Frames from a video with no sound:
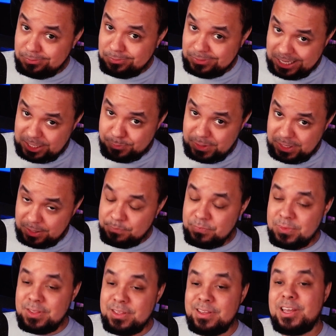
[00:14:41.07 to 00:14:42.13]
like me.
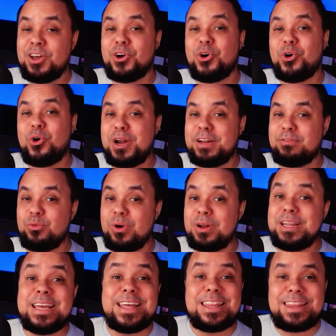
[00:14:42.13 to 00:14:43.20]
All right, everyone.
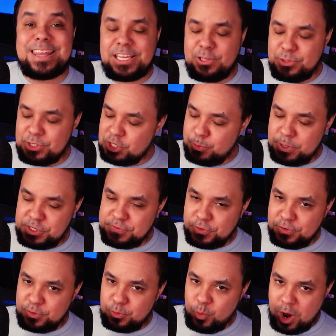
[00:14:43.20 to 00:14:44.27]
Thank you so much
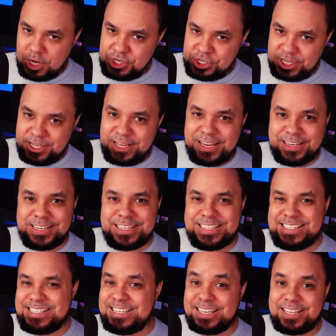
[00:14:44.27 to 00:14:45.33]
for watching and
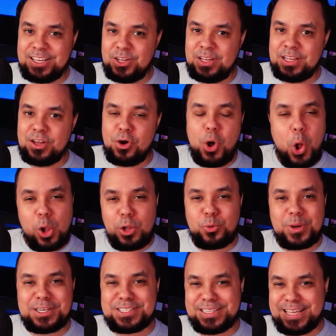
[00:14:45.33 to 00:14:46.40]
sticking all the
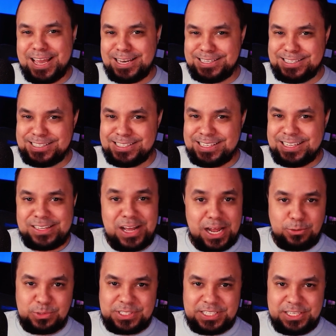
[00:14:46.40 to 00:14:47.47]
way to the end. I
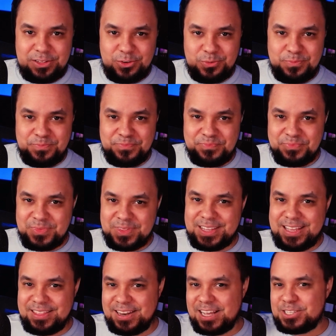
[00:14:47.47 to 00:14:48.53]
will see you
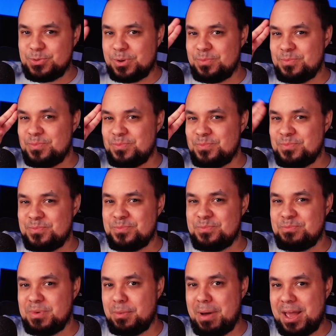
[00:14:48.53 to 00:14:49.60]
in the next one.
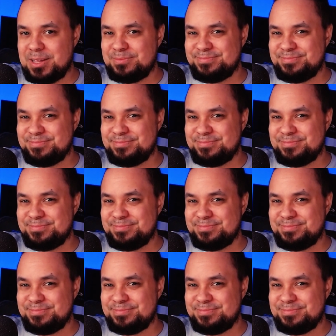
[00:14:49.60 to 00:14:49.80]
Bye-bye.